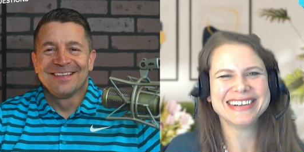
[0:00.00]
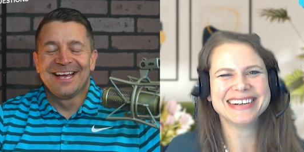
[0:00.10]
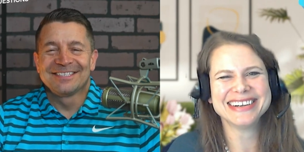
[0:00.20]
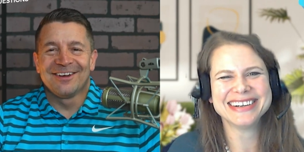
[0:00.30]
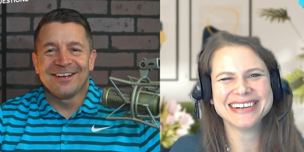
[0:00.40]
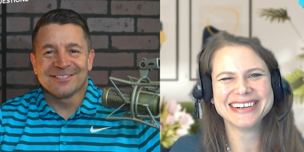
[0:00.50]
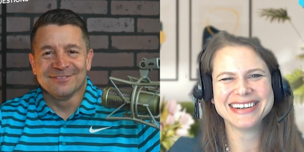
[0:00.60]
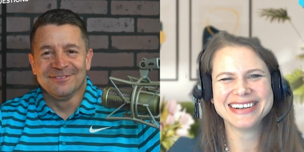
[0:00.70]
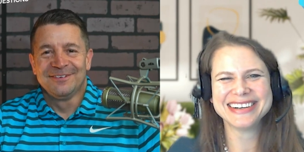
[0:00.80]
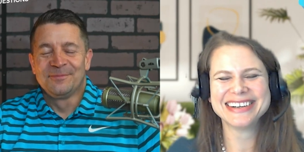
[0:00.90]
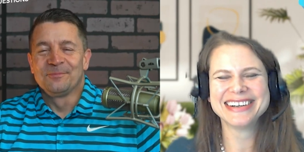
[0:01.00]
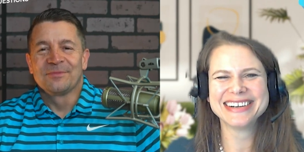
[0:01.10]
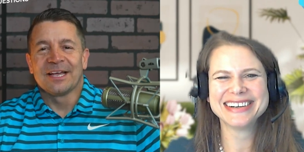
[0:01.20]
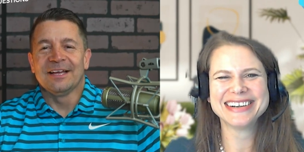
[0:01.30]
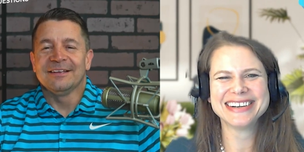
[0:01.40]
Speaker 1: that's awesome
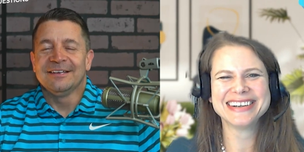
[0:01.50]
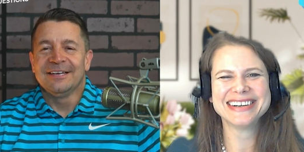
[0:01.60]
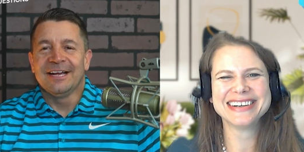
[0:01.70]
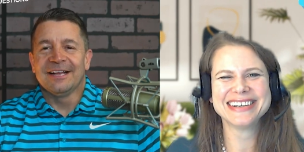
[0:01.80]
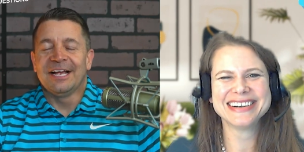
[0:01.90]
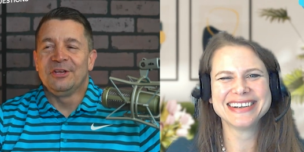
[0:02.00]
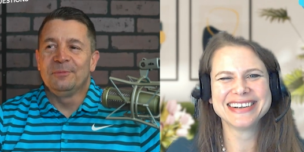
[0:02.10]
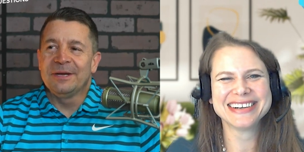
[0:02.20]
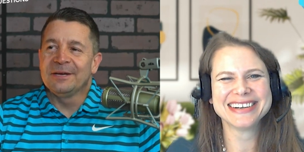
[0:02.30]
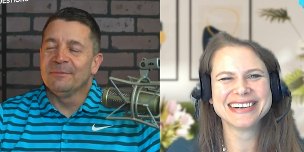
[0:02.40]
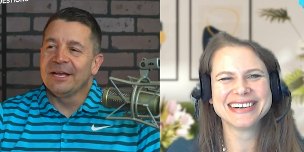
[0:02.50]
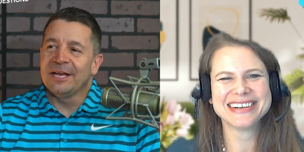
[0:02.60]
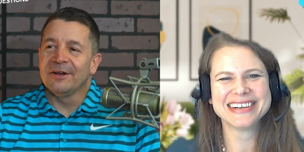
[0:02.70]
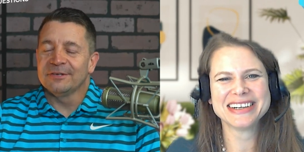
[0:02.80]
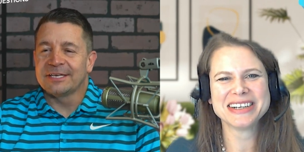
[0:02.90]
and you being you
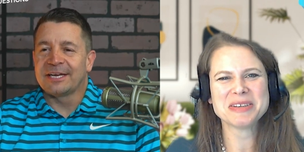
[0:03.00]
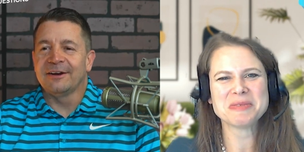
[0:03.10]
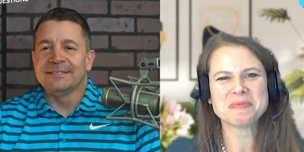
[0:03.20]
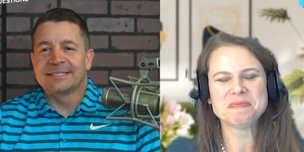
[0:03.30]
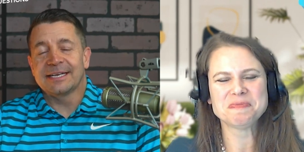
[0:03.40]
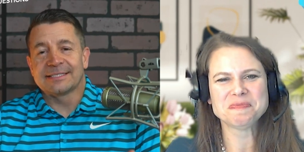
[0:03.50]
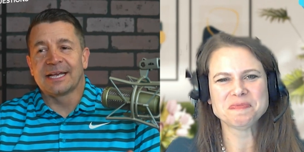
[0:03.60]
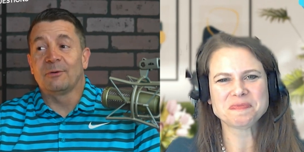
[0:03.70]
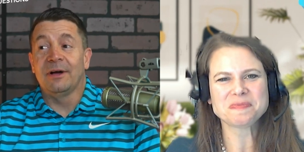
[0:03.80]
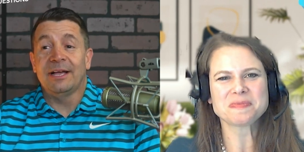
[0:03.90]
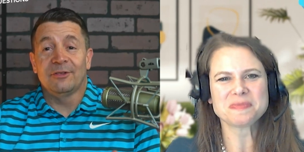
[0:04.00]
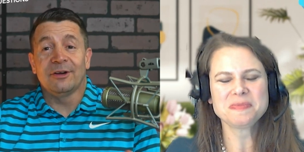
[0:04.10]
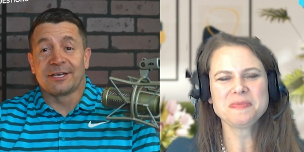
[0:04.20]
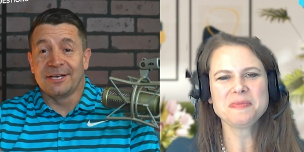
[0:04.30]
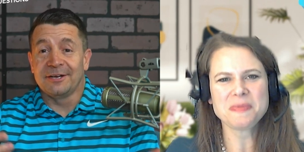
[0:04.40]
know carrot and sticks like well hey
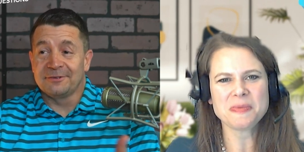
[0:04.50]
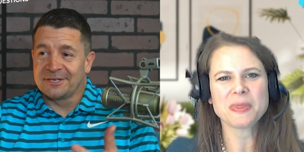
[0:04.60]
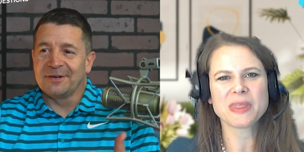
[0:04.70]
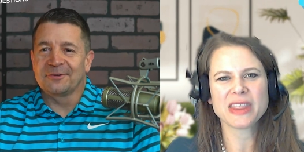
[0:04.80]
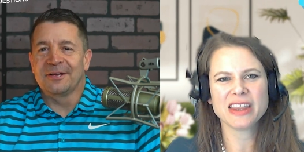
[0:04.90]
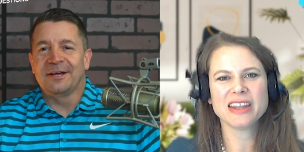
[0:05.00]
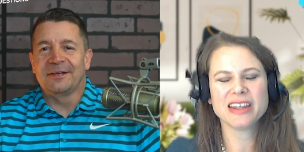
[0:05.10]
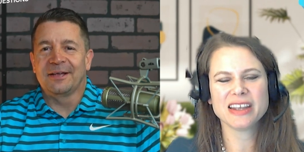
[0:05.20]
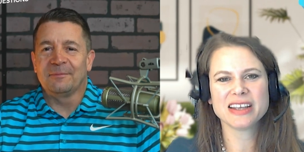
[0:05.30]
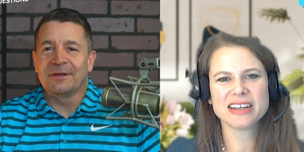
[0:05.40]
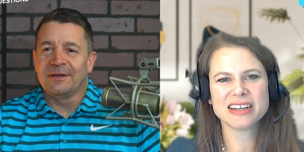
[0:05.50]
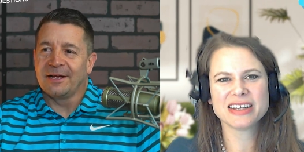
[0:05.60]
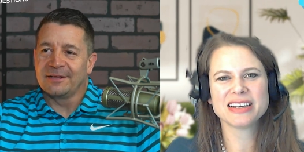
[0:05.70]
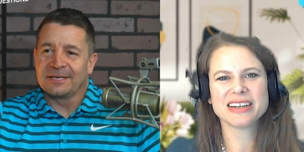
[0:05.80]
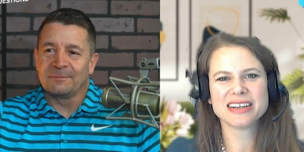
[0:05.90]
look you know you know uh,
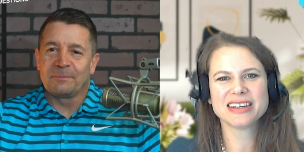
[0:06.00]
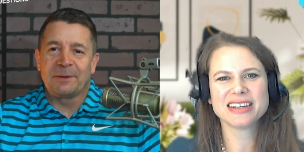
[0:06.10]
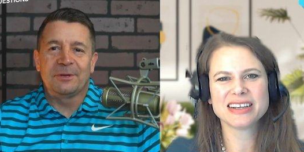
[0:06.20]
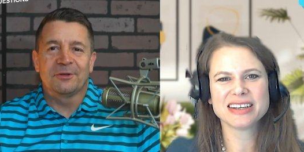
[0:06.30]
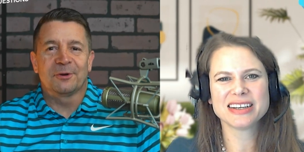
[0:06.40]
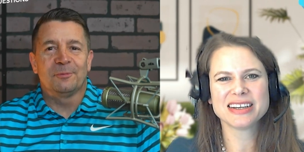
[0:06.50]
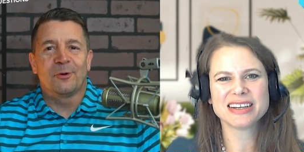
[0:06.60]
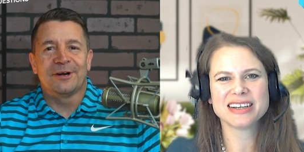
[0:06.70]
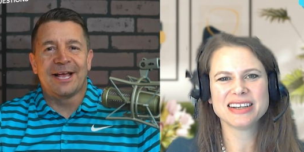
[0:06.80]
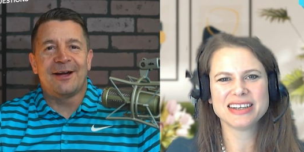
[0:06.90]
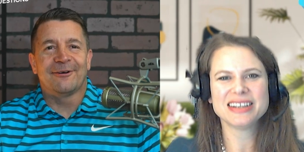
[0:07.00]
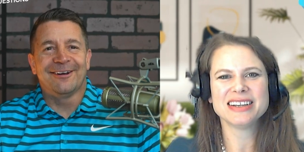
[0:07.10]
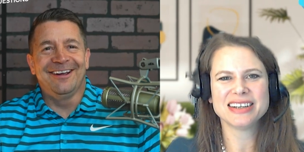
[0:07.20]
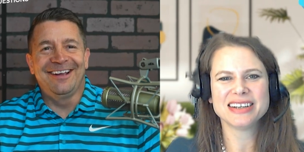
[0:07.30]
uh pay me a little more an hour